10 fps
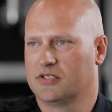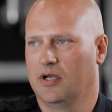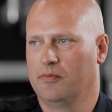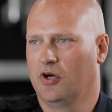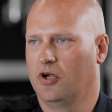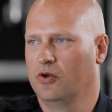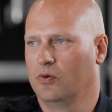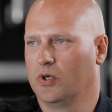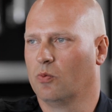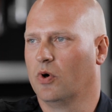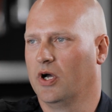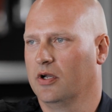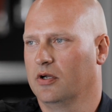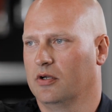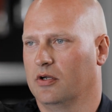time, not knowing
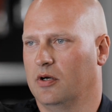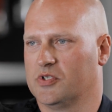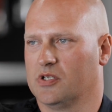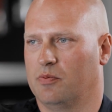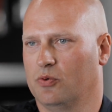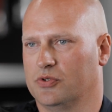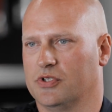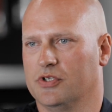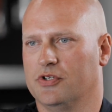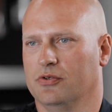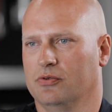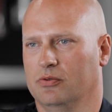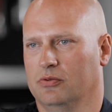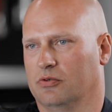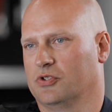what I'm supposed to
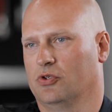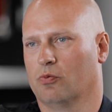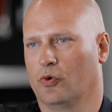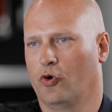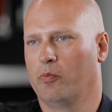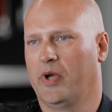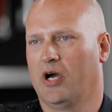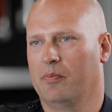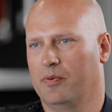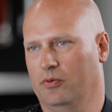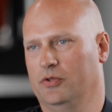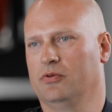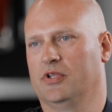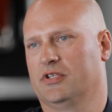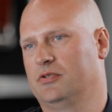do, there was no roadmap, oh,
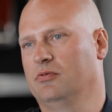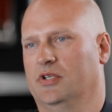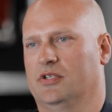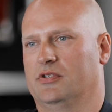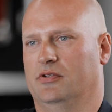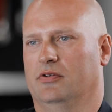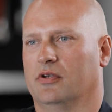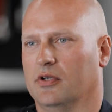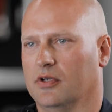do this, do this, and,